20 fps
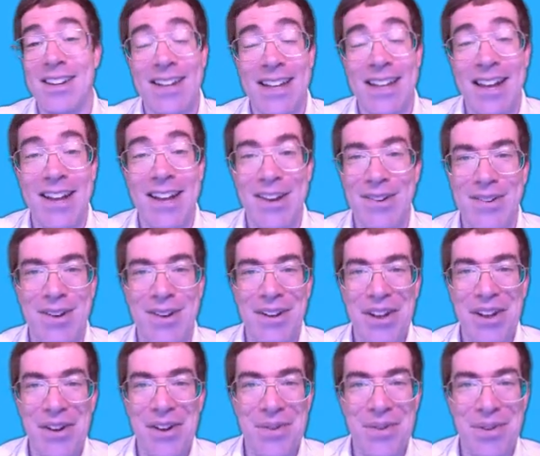Certainly, I know
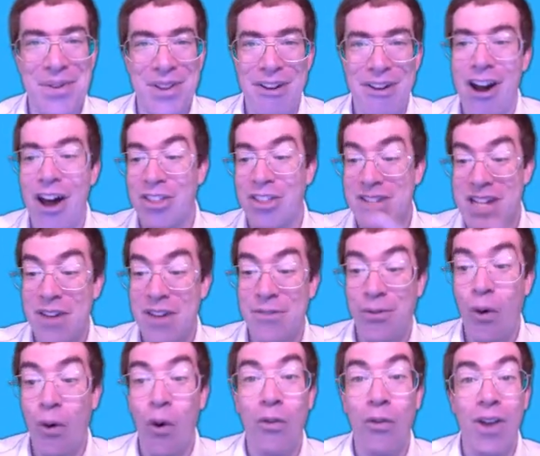there are others
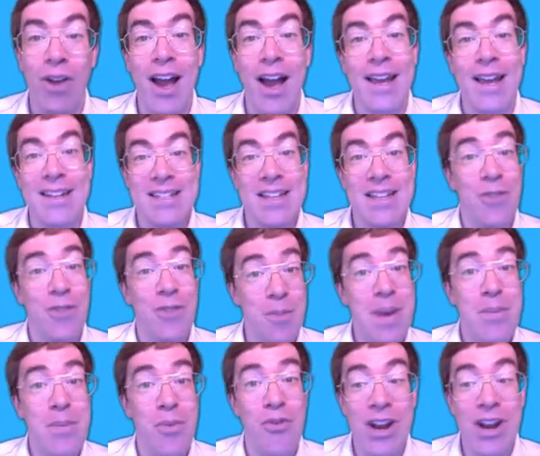like 4Flight and stuff
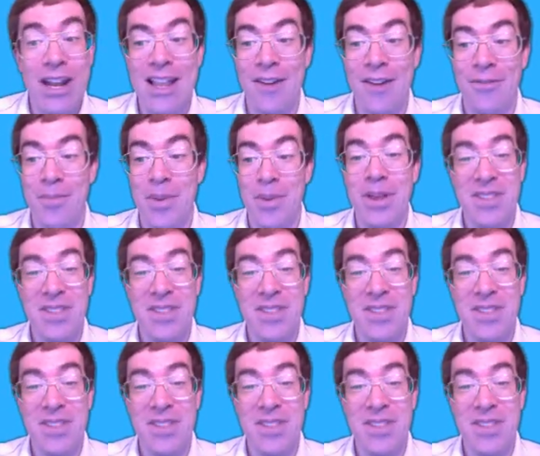that people really love,